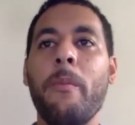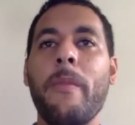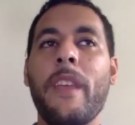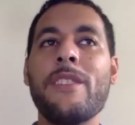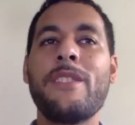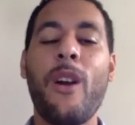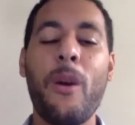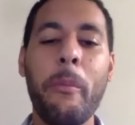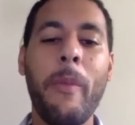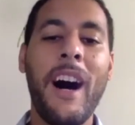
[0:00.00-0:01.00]
Is there a
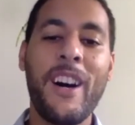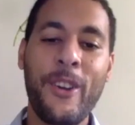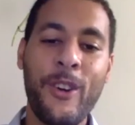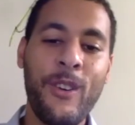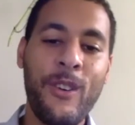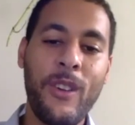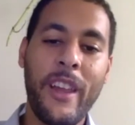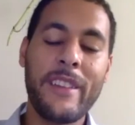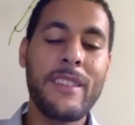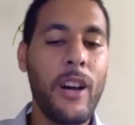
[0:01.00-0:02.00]
motto
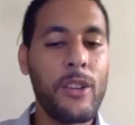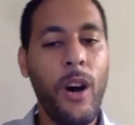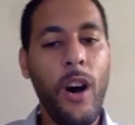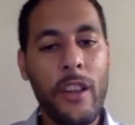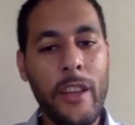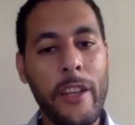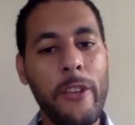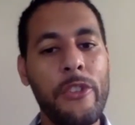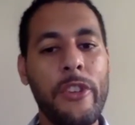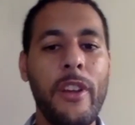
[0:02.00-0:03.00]
like town hall that
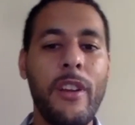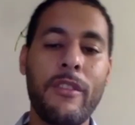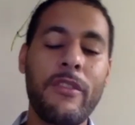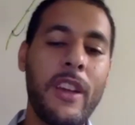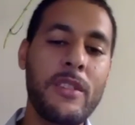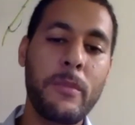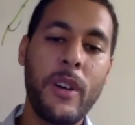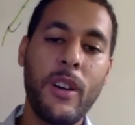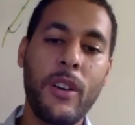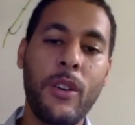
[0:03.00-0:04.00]
you've seen on
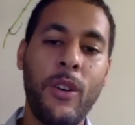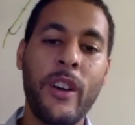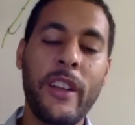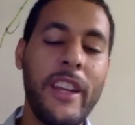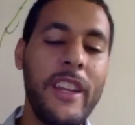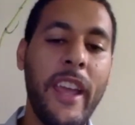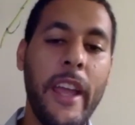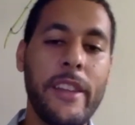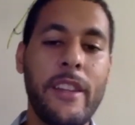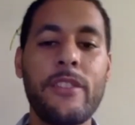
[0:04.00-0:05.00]
Facebook, or any
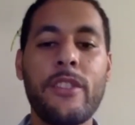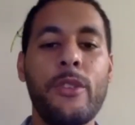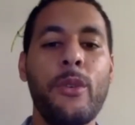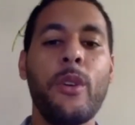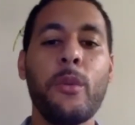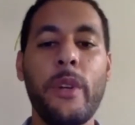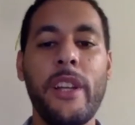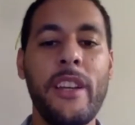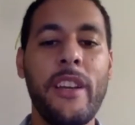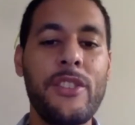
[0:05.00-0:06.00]
candidates that are doing a
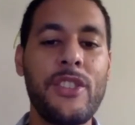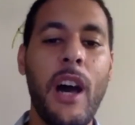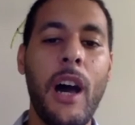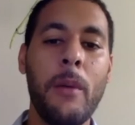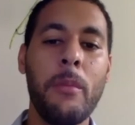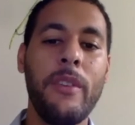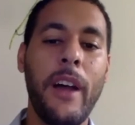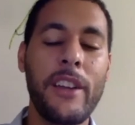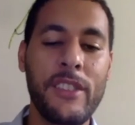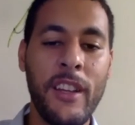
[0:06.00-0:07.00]
really good job of
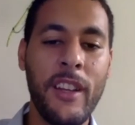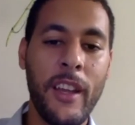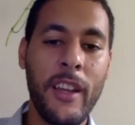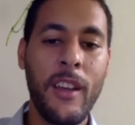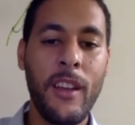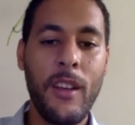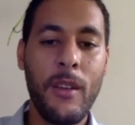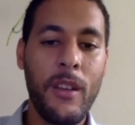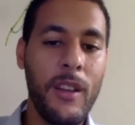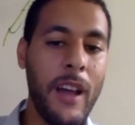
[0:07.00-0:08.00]
actually like
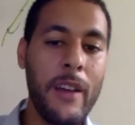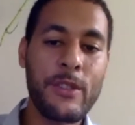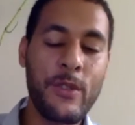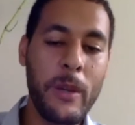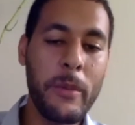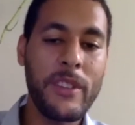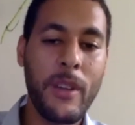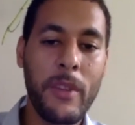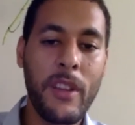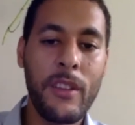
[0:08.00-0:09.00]
live streaming
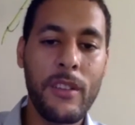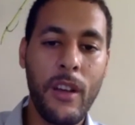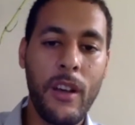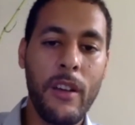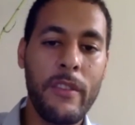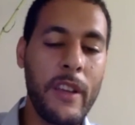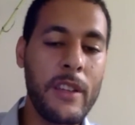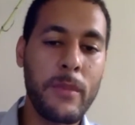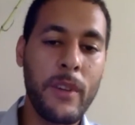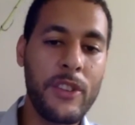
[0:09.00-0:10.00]
some of these
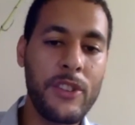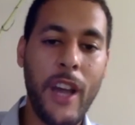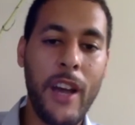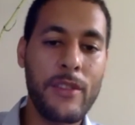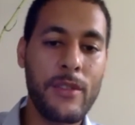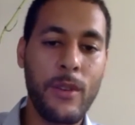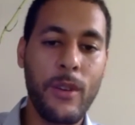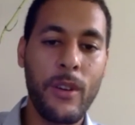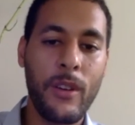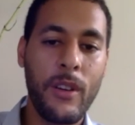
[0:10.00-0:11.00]
Facebook chats
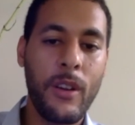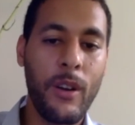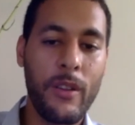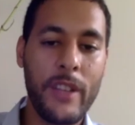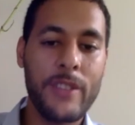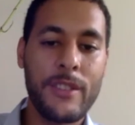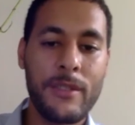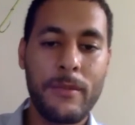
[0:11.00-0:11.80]
or events?